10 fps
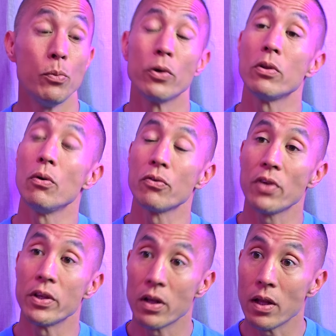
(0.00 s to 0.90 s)
worked
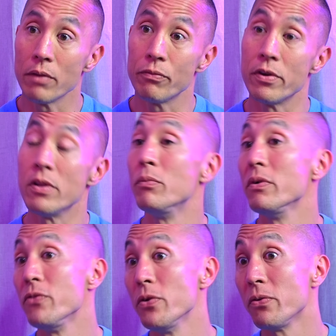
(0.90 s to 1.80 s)
alongside Clive for a number
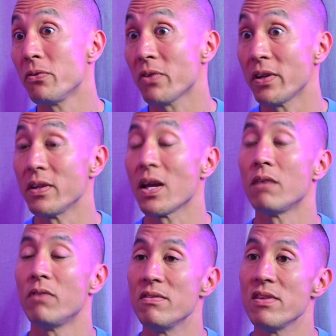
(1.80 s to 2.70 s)
of years, siting
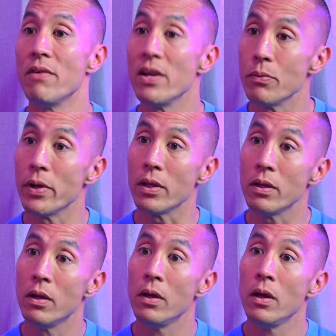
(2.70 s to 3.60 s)
caravans there anyway.
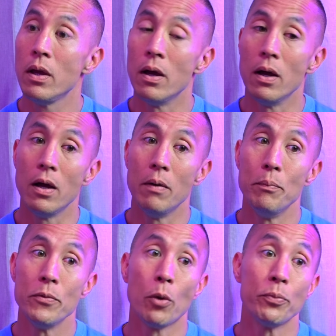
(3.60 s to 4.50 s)

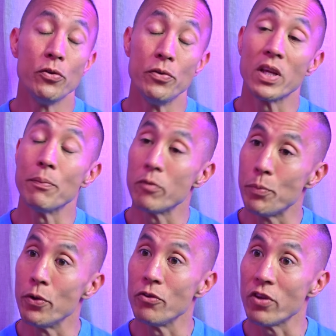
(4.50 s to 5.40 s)
The opportunity came up to
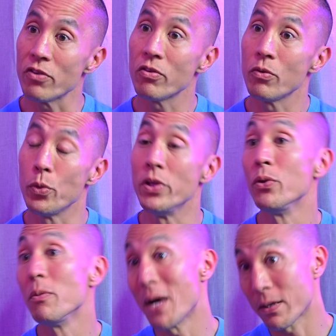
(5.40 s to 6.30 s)
purchase. We knew
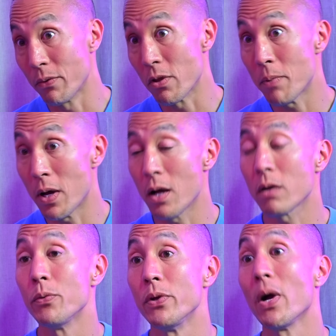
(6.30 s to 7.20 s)
the background of the park.
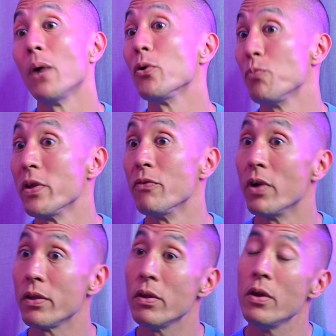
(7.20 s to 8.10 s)
We knew how it was being
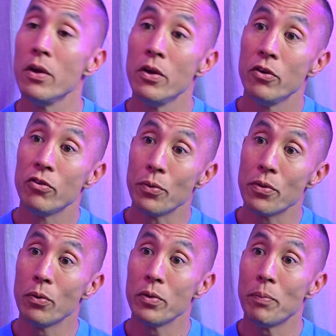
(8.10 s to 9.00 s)
run. So we
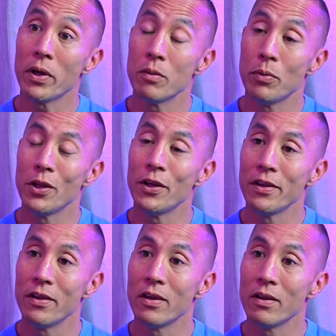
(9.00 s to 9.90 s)
thought we'd bite the bullet
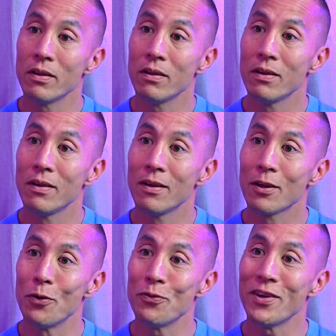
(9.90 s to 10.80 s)
and
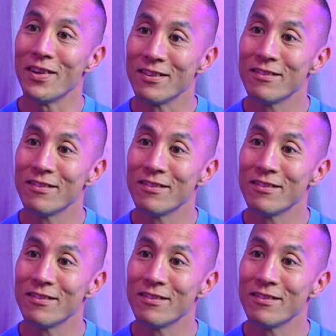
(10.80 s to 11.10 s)
go for it.